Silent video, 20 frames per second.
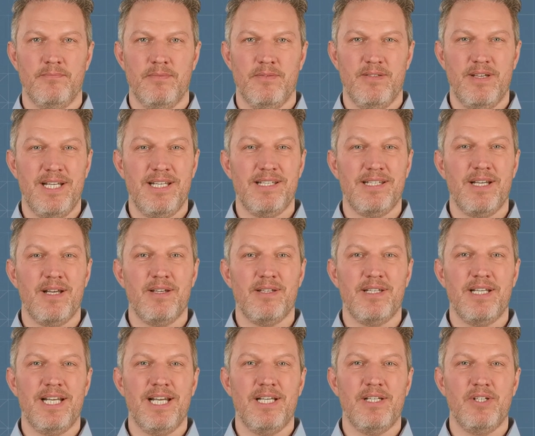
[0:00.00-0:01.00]
This tells
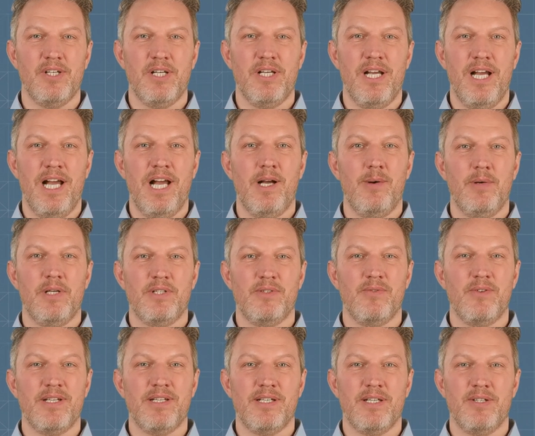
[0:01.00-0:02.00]
the engine how much
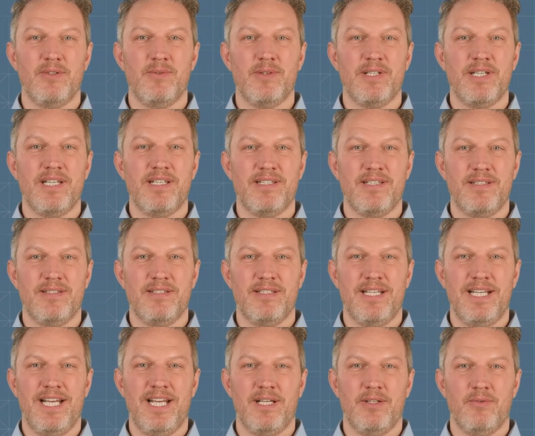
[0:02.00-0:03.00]
physical resistance
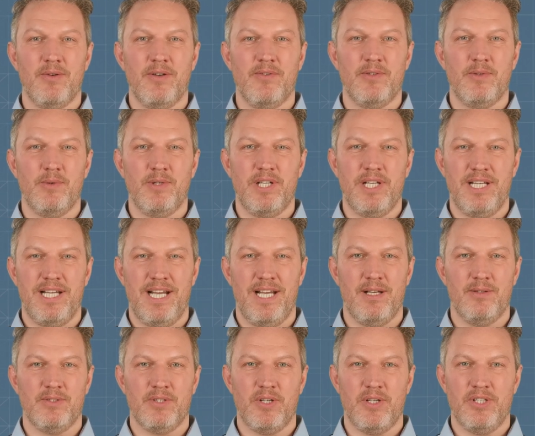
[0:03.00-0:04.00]
the aircraft will
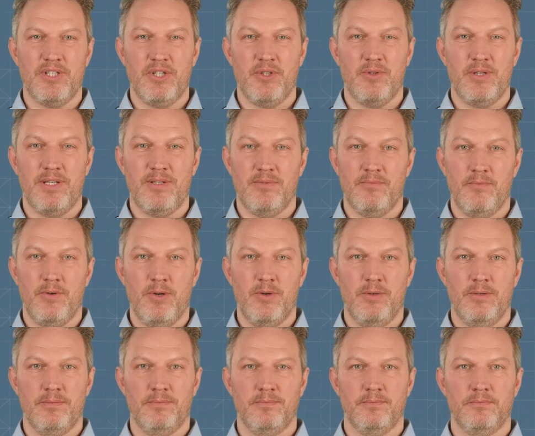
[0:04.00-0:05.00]
encounter during the
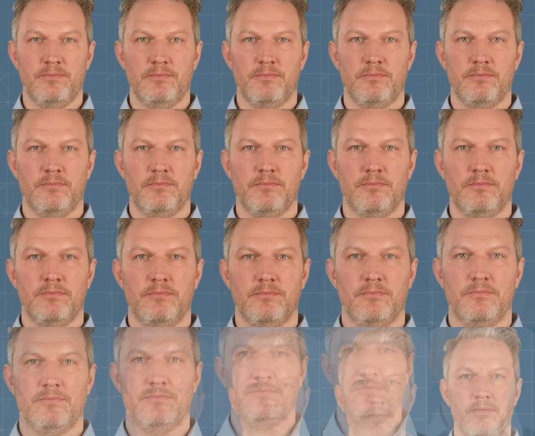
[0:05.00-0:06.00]
roll.
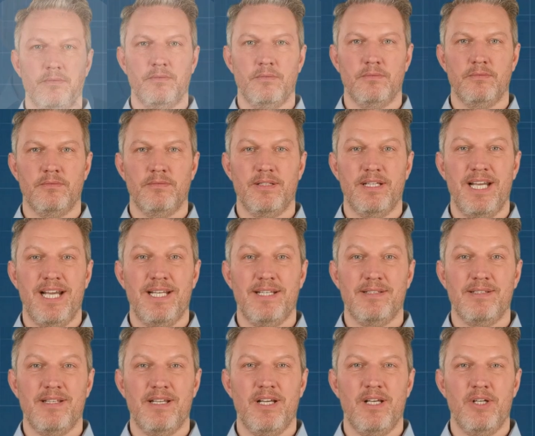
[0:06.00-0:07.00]

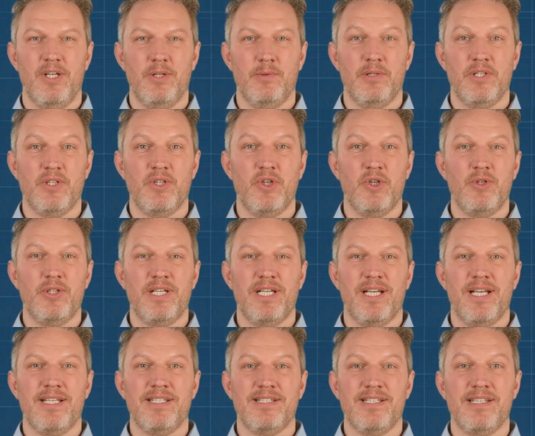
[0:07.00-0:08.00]
Next, you must
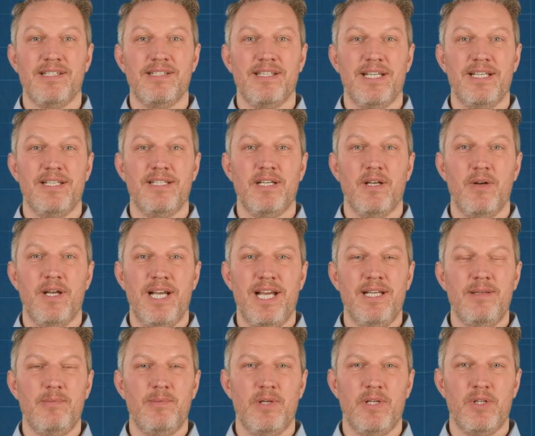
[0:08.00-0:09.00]
utilize the secondary
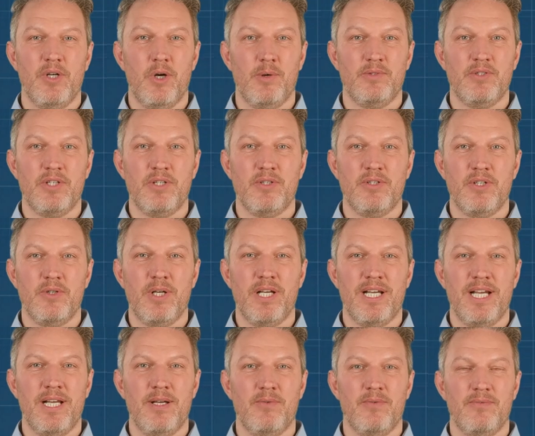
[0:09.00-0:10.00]
input option to
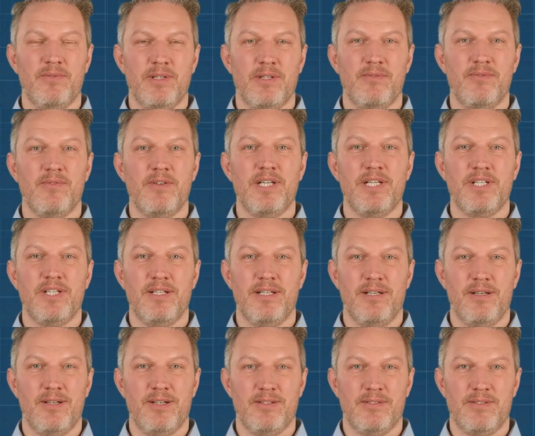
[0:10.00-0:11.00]
account for the friction
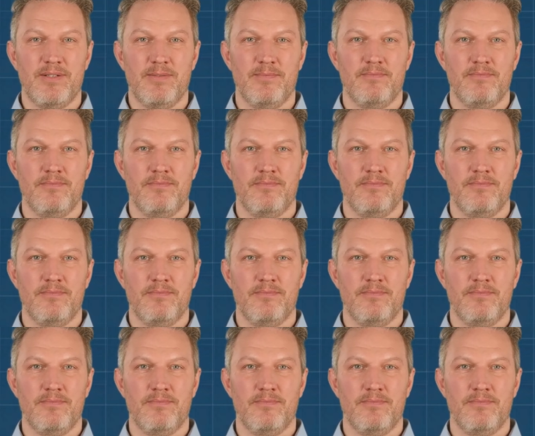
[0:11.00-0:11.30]
loss.